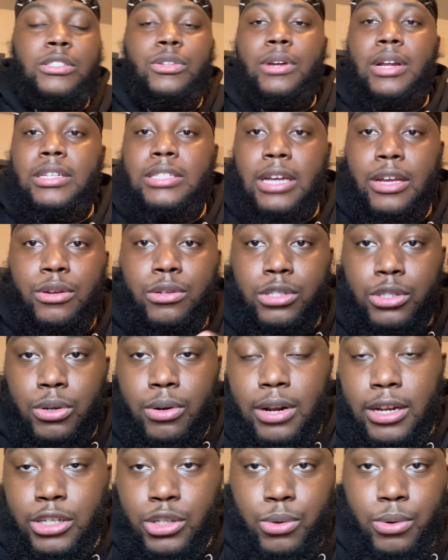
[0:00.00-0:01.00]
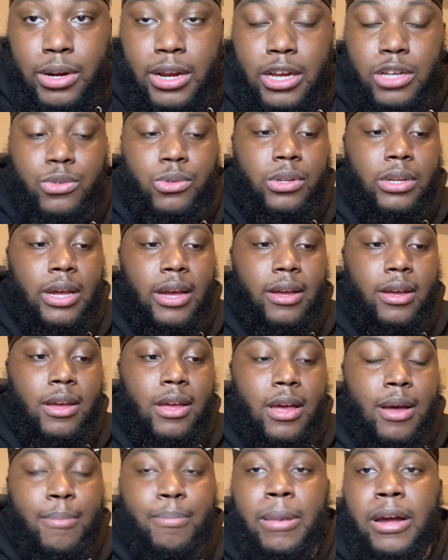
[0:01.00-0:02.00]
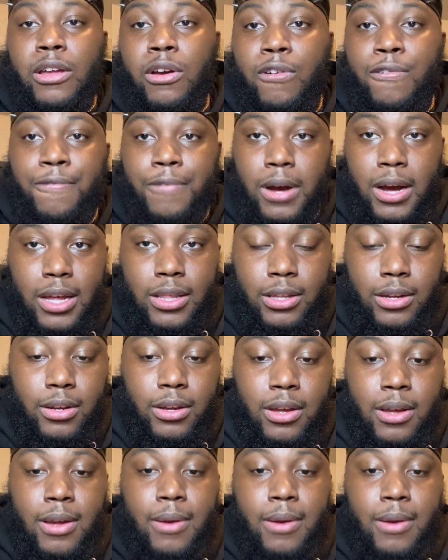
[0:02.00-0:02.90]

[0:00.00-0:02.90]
So that's how you show that you are Israelite by your father.